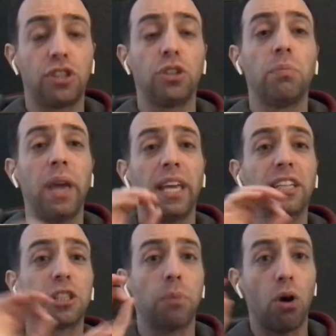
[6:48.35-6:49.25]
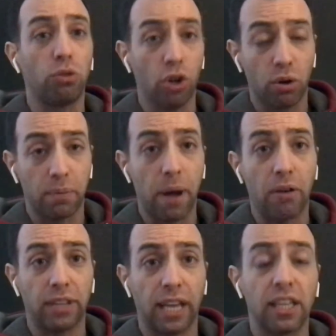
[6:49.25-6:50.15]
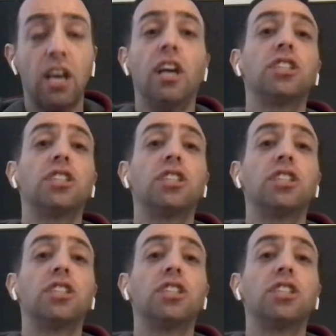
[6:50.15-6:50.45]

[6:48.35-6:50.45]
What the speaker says: to making a small note about that.